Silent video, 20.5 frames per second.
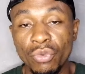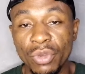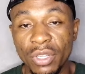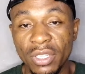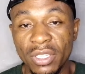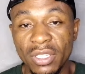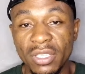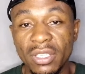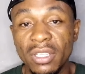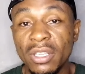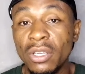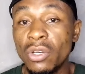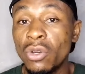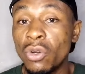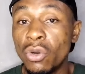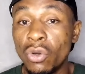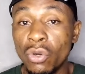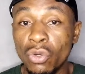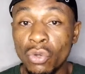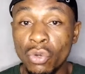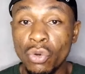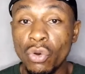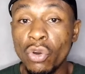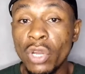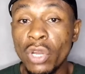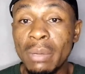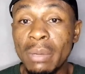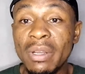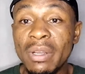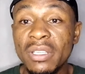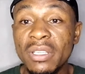with. Although
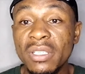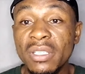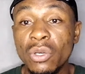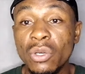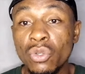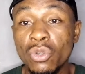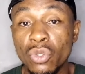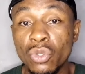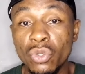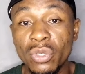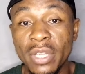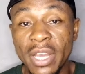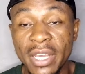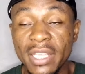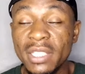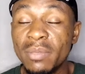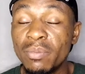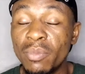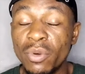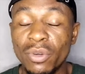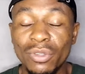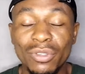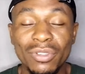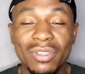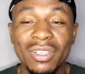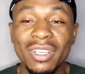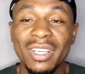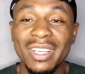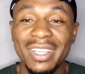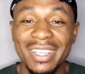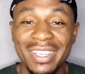other matches are also nice, but
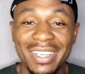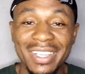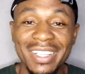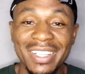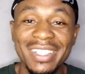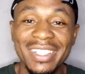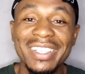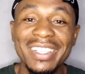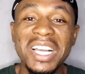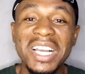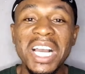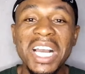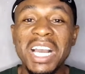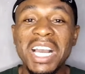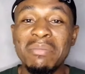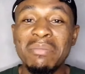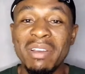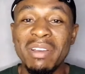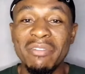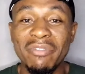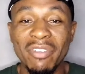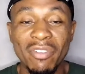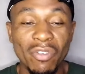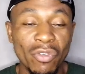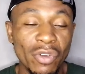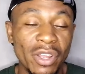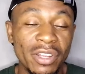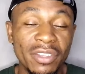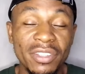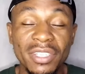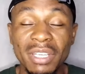these are my
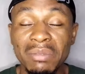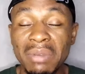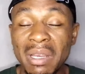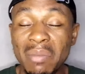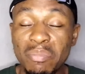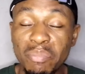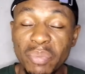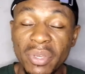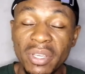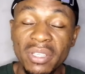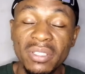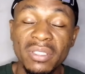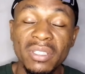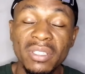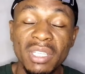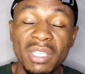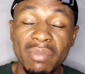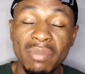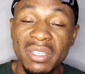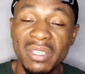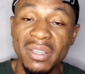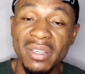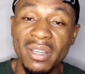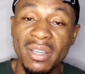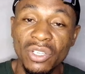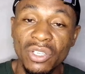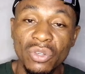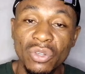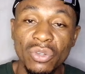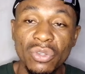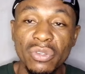favorite. These are my picks. These are my
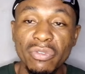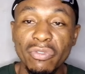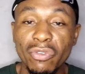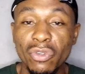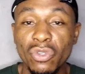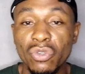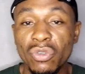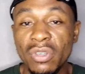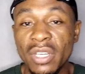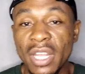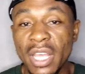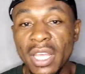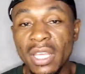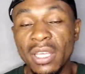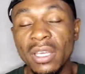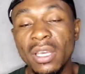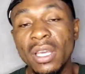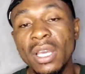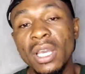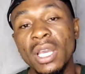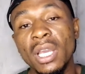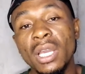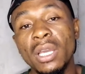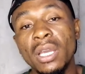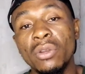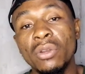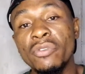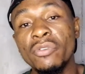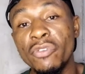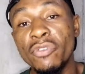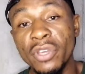selections for today.
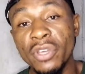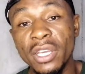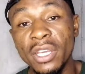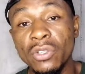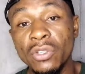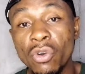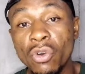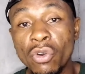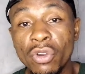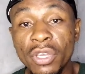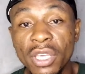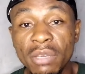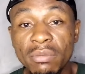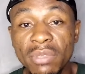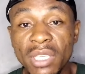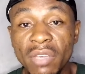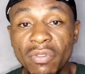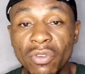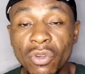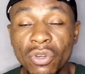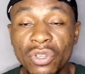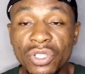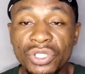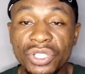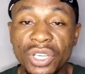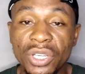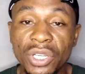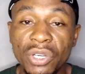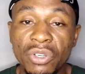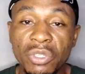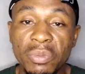And don't forget, all games given on this
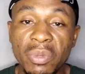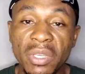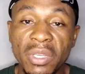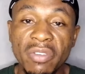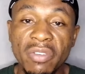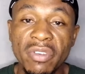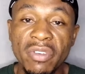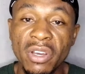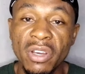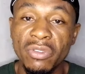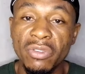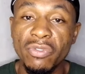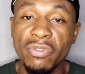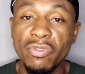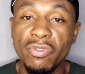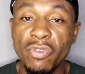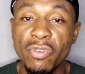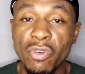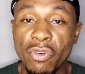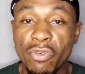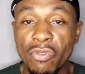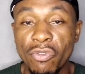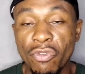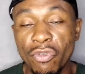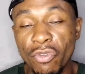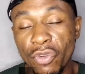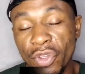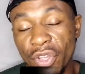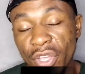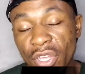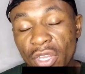channel is being given out for
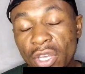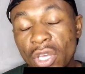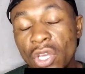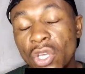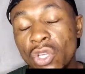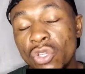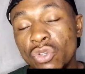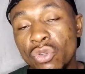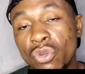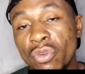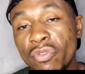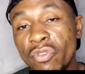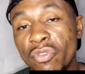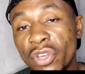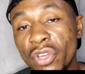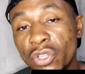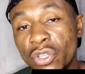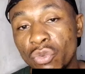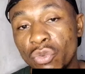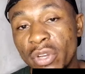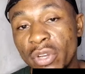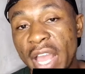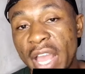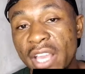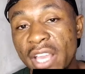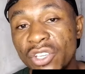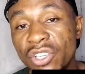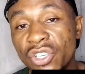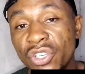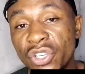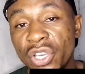free. So don't forget to
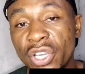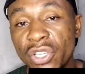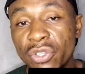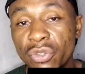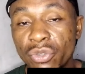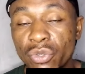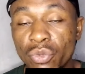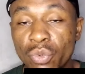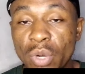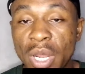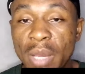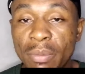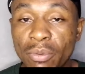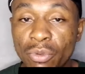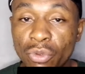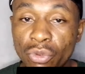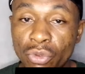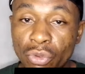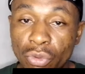like, share, subscribe.